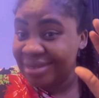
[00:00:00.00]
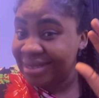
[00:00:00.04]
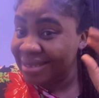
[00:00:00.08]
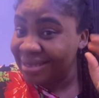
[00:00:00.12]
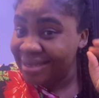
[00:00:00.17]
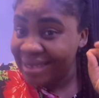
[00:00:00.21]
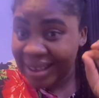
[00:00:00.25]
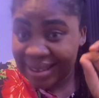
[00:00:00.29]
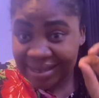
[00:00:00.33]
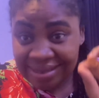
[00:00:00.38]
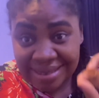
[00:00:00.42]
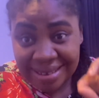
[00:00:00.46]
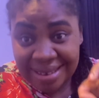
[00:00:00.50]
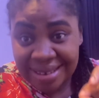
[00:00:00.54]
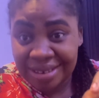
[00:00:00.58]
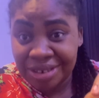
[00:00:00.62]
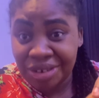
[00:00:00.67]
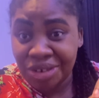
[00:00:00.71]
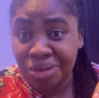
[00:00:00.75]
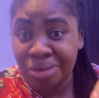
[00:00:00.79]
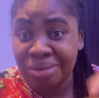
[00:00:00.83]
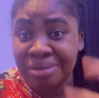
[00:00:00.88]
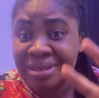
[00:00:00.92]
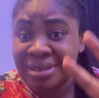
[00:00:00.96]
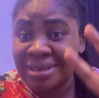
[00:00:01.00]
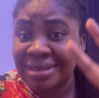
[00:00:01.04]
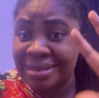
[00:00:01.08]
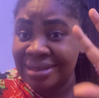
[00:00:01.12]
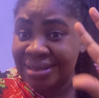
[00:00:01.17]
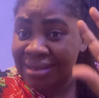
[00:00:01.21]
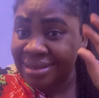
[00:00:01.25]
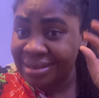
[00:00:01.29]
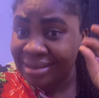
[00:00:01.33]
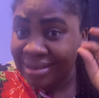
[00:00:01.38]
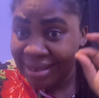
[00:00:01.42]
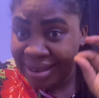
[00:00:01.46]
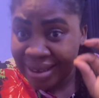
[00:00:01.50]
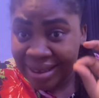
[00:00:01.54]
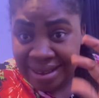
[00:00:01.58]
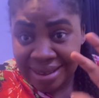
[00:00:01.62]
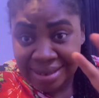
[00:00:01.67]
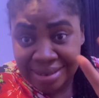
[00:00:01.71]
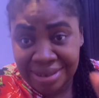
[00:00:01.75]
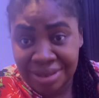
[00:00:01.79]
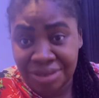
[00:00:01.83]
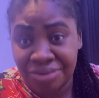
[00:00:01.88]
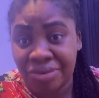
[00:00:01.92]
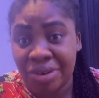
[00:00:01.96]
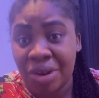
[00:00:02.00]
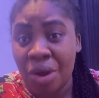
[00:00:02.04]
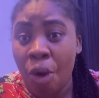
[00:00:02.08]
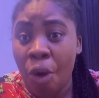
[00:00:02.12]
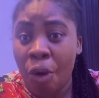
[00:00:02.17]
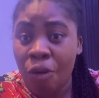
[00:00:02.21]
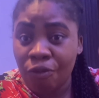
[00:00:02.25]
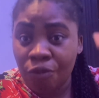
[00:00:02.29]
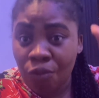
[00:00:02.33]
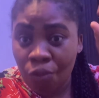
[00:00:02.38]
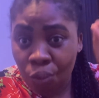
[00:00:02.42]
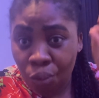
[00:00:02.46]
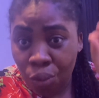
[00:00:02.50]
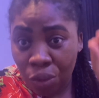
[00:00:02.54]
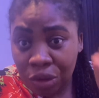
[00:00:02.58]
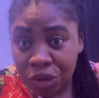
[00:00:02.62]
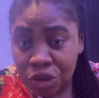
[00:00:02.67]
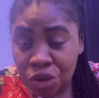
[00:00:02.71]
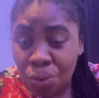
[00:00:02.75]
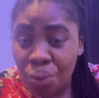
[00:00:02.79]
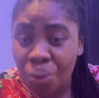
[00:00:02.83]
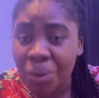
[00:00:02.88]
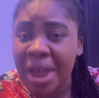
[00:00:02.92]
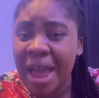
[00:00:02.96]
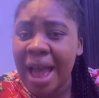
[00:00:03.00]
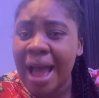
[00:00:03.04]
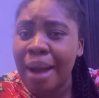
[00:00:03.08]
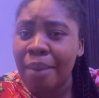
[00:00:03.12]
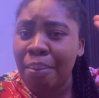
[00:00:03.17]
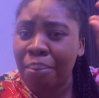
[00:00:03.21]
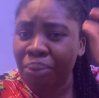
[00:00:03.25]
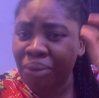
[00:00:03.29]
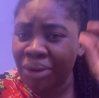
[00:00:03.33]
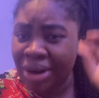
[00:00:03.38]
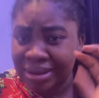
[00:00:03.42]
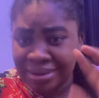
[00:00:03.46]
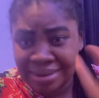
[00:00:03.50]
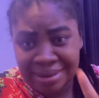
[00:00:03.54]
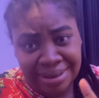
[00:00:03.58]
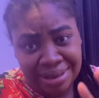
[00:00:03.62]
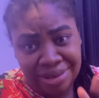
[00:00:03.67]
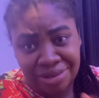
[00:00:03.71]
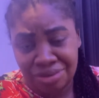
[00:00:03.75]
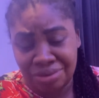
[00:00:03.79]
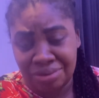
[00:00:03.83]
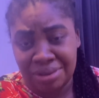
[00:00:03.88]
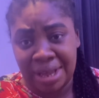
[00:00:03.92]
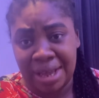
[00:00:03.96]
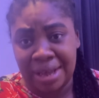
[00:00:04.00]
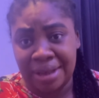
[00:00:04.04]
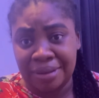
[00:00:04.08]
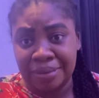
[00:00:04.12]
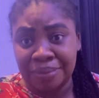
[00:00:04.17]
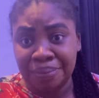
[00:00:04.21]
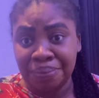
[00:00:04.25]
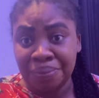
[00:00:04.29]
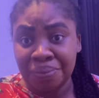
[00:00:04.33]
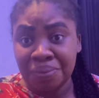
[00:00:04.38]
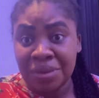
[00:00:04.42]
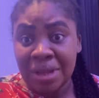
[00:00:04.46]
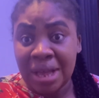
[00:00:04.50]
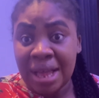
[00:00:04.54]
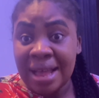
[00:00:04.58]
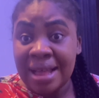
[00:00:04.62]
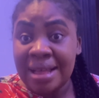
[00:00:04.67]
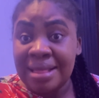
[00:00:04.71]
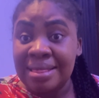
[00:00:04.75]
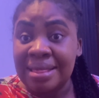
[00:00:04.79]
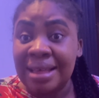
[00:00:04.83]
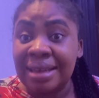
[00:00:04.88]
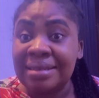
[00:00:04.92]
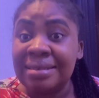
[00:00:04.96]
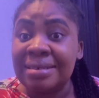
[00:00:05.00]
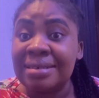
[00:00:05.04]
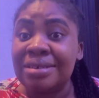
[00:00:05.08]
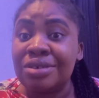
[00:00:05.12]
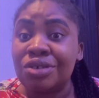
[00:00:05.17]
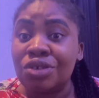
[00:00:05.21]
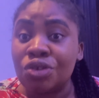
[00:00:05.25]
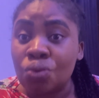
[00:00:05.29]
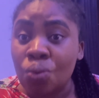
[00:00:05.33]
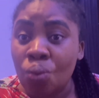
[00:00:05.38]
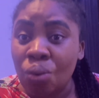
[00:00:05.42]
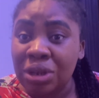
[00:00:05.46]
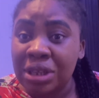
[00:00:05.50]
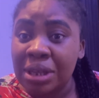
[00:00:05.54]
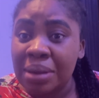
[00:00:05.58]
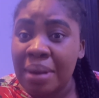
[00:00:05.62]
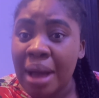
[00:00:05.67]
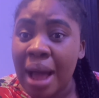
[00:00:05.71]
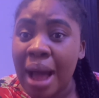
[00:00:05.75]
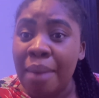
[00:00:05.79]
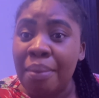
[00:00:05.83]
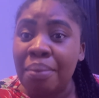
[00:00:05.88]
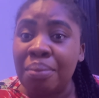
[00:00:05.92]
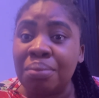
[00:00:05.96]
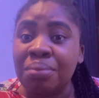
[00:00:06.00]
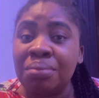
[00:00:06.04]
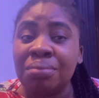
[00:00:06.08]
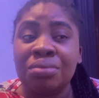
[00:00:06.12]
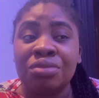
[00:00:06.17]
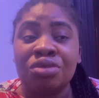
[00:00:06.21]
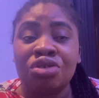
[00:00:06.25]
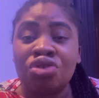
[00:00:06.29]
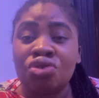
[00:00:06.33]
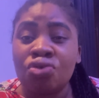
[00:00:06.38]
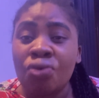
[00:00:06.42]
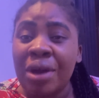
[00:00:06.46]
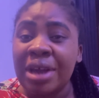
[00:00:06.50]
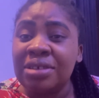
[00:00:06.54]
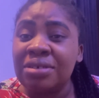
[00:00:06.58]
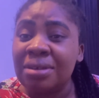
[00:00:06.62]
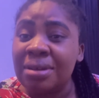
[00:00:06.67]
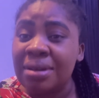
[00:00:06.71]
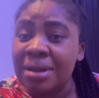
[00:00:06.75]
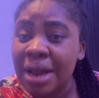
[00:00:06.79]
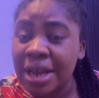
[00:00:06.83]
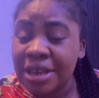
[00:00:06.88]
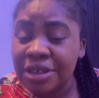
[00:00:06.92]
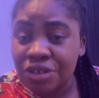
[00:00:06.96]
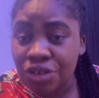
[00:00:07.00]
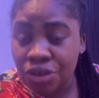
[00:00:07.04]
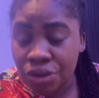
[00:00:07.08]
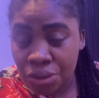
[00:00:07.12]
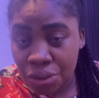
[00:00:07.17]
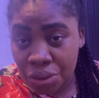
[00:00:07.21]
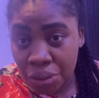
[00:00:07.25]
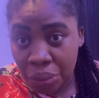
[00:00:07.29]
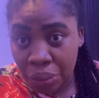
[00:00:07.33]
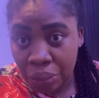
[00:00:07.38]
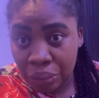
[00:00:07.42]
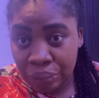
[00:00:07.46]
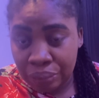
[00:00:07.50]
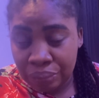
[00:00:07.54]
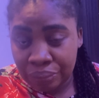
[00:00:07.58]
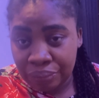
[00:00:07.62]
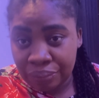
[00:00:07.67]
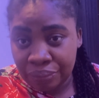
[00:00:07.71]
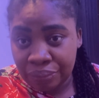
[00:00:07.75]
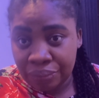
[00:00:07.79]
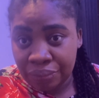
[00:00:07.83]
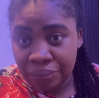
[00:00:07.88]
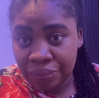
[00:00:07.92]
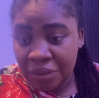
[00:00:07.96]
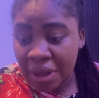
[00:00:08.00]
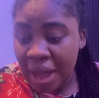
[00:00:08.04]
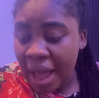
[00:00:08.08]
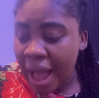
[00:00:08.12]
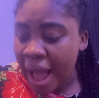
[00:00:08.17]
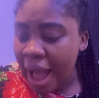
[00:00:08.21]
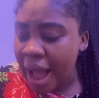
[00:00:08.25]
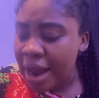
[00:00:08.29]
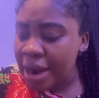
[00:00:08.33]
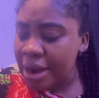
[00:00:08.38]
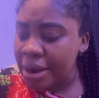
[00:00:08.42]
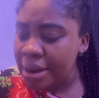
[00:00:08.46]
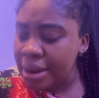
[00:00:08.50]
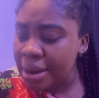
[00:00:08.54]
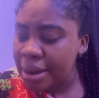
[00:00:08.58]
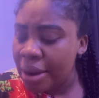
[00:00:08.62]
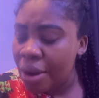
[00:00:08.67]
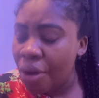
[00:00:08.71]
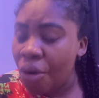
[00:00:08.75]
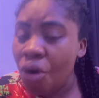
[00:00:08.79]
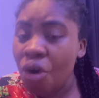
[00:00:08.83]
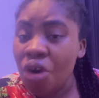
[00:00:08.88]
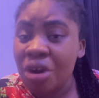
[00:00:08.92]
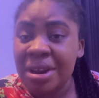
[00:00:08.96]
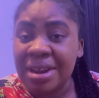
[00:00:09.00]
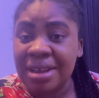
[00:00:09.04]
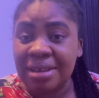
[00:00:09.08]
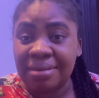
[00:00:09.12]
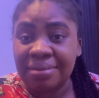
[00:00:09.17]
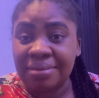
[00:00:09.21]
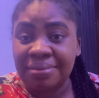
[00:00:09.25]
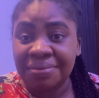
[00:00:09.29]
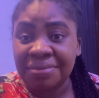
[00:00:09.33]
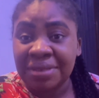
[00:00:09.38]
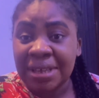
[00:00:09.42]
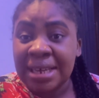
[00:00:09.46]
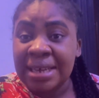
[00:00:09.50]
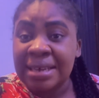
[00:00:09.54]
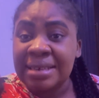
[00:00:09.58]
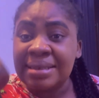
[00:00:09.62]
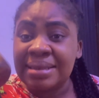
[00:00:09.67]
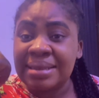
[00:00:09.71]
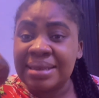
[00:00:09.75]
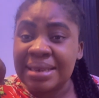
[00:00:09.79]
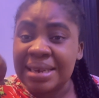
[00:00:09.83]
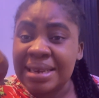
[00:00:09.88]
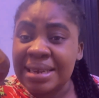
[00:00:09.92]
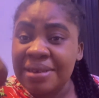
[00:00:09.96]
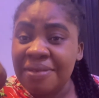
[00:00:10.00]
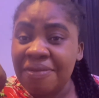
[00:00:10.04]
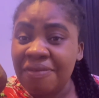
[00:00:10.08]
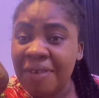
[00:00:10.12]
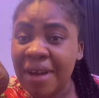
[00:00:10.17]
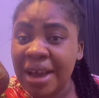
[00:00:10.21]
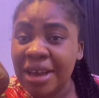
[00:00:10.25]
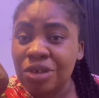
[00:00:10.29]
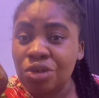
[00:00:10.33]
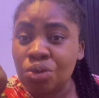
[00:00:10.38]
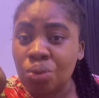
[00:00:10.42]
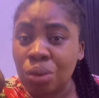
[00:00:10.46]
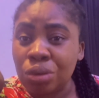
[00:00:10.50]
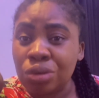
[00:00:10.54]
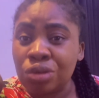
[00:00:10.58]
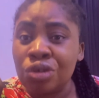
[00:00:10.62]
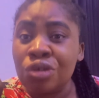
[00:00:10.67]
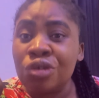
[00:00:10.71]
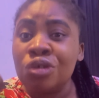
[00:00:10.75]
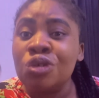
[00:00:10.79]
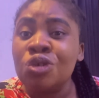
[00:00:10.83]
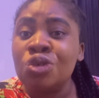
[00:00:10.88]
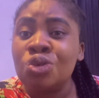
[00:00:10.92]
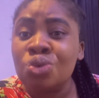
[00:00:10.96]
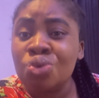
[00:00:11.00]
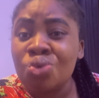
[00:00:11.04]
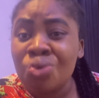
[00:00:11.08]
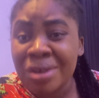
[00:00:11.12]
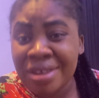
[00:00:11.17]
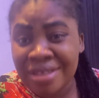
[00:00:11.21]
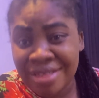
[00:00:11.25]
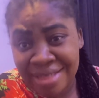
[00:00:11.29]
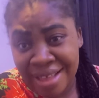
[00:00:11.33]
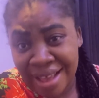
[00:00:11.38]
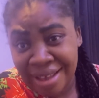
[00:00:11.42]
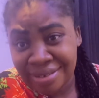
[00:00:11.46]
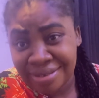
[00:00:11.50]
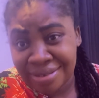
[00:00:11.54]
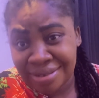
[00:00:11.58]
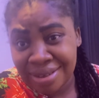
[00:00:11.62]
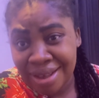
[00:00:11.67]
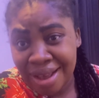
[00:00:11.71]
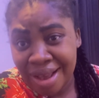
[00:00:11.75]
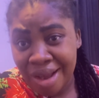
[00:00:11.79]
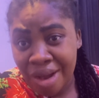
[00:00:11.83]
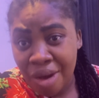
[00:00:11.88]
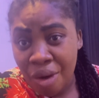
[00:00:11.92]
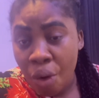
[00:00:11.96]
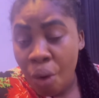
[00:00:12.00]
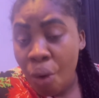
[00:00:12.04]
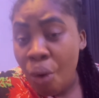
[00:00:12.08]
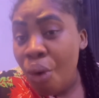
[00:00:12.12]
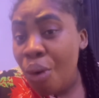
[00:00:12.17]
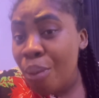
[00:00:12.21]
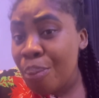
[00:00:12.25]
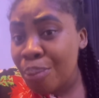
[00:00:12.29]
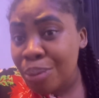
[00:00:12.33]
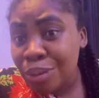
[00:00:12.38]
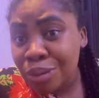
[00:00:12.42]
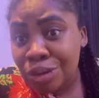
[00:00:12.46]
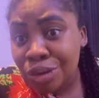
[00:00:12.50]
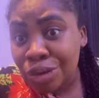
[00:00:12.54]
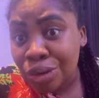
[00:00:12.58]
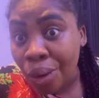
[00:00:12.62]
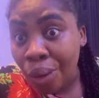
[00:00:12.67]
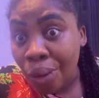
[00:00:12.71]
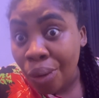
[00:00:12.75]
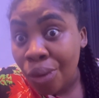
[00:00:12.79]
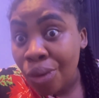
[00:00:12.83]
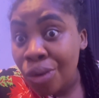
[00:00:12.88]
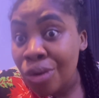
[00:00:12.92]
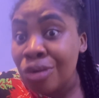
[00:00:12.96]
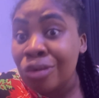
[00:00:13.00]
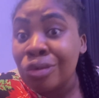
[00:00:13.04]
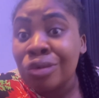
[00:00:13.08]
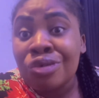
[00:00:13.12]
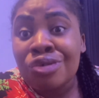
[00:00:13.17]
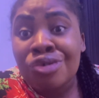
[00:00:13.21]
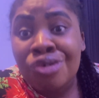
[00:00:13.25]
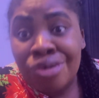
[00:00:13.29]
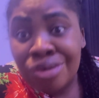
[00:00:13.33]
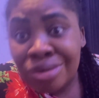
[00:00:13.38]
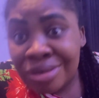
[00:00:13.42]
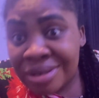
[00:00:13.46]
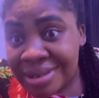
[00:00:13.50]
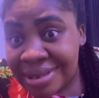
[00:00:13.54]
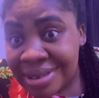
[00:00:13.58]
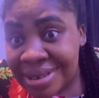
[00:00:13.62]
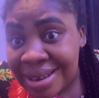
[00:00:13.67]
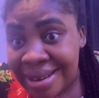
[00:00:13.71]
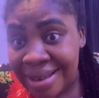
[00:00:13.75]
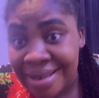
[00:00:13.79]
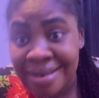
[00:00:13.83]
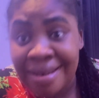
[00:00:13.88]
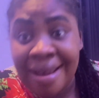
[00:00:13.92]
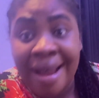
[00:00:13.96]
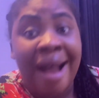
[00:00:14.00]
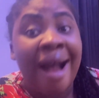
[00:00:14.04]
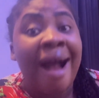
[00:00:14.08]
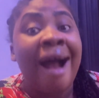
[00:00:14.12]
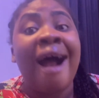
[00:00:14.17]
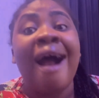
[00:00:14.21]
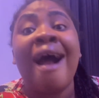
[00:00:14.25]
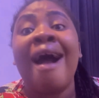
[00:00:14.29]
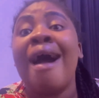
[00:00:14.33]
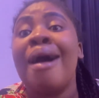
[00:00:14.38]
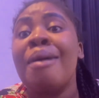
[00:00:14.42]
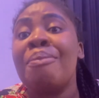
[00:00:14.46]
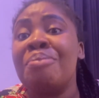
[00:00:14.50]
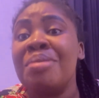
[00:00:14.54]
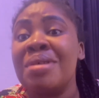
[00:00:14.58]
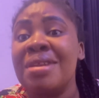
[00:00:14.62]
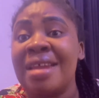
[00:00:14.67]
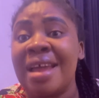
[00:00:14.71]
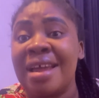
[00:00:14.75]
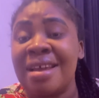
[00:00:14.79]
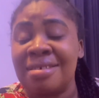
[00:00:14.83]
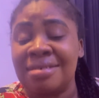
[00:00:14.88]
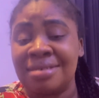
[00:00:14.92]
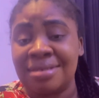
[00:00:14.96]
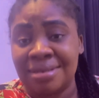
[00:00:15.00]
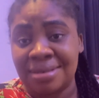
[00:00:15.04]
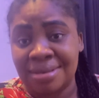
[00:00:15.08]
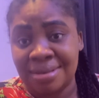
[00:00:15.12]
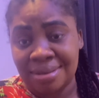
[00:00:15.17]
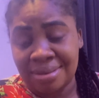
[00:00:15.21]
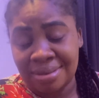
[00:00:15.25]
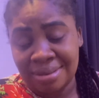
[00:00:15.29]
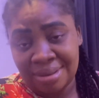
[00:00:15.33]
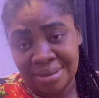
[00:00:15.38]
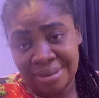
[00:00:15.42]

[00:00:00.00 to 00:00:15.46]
That is just the history of what we are practicing today. That is what I'm trying to let you know. And honey signifies what? Sweetness, open door, good thing, happiness.